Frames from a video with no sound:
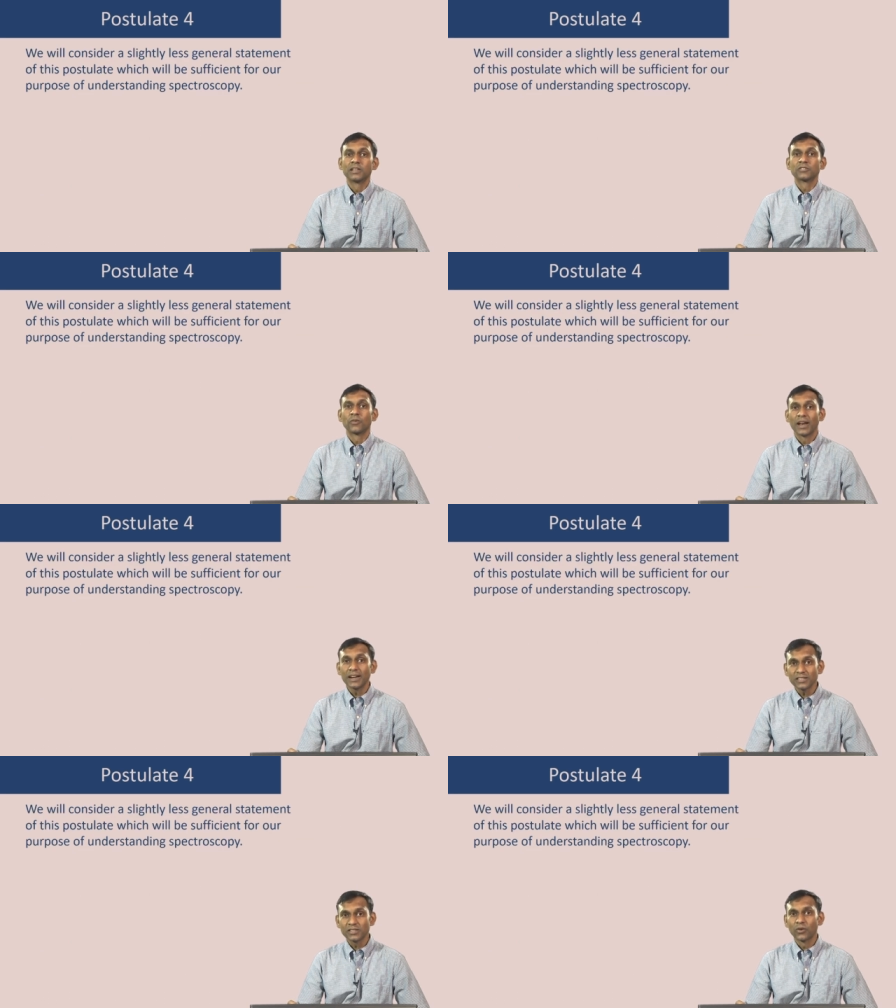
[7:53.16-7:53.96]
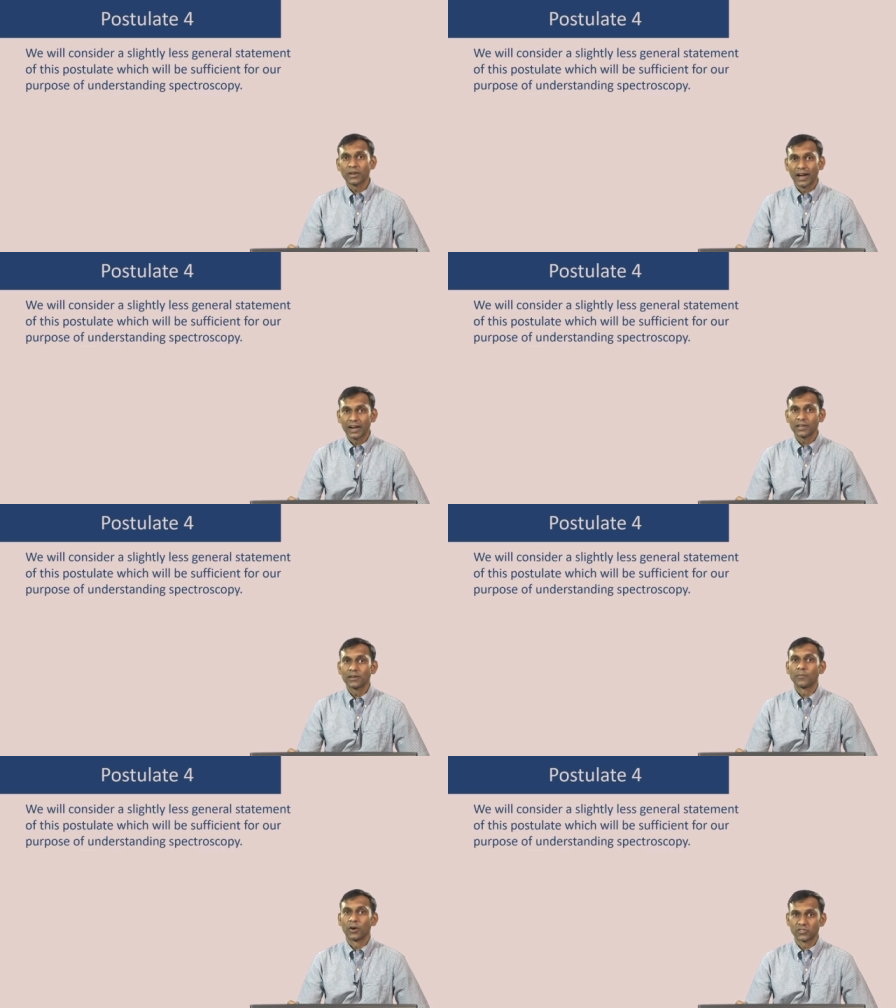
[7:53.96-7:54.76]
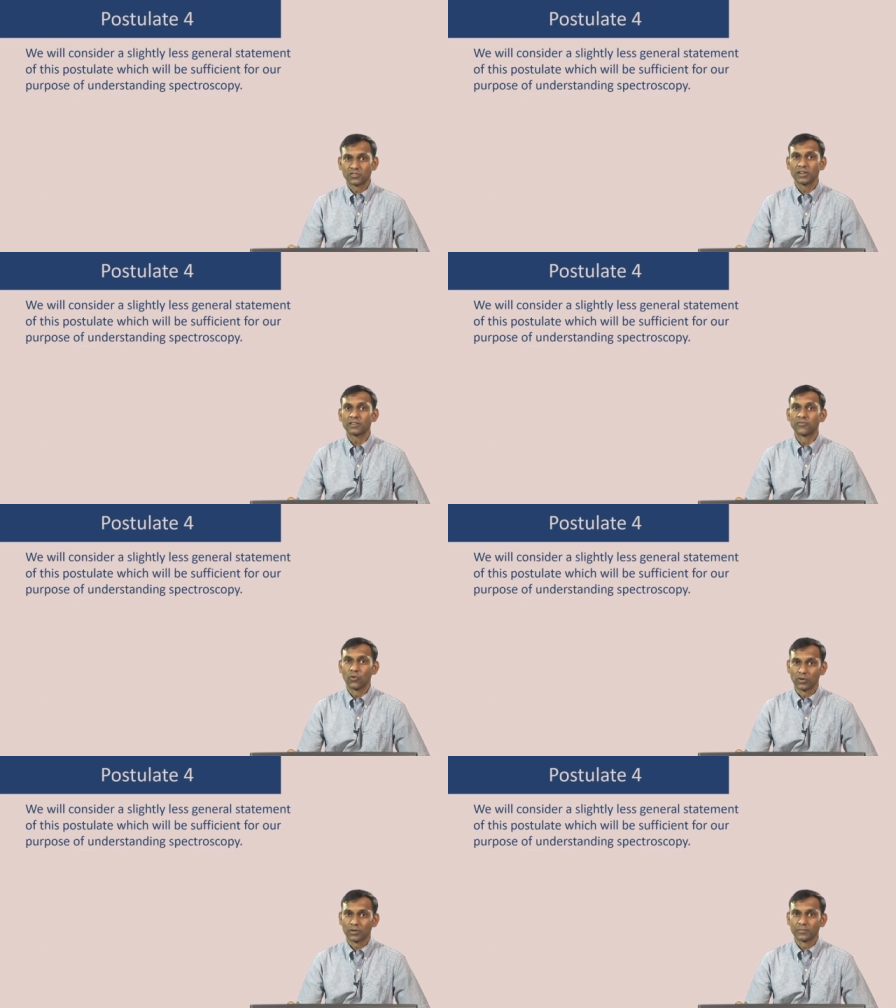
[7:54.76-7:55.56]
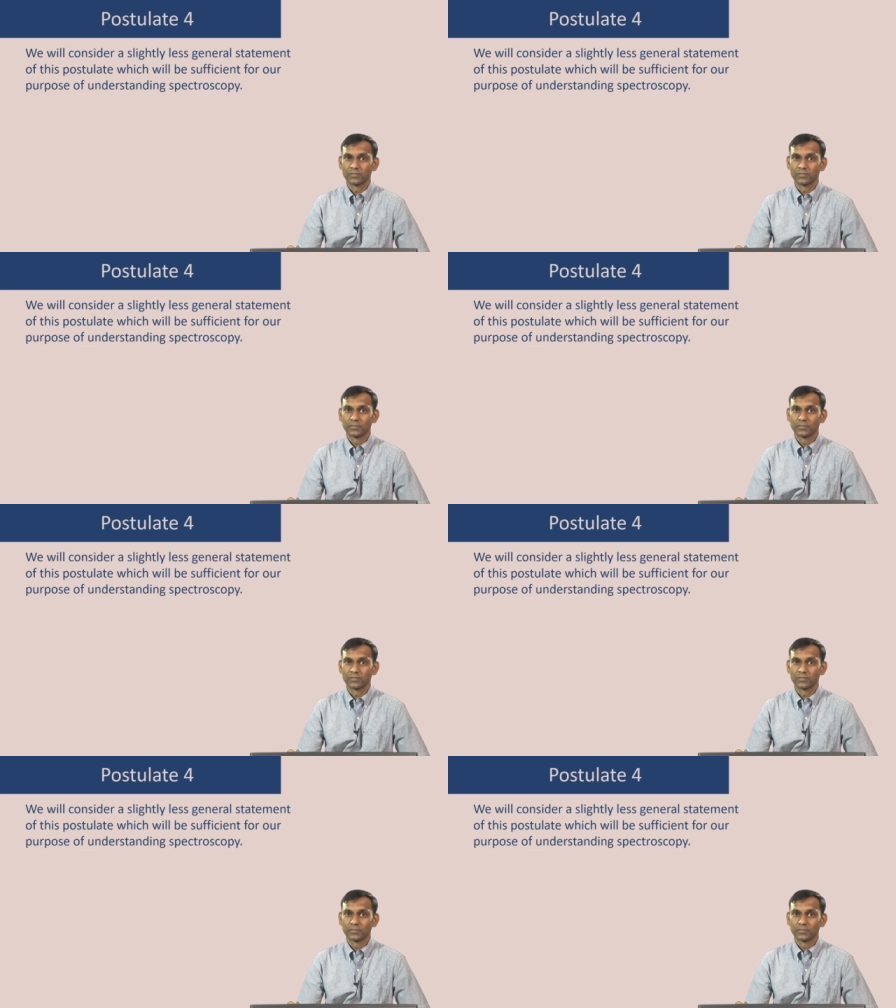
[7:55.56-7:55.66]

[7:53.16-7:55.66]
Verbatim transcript: So, let us look at postulate 4.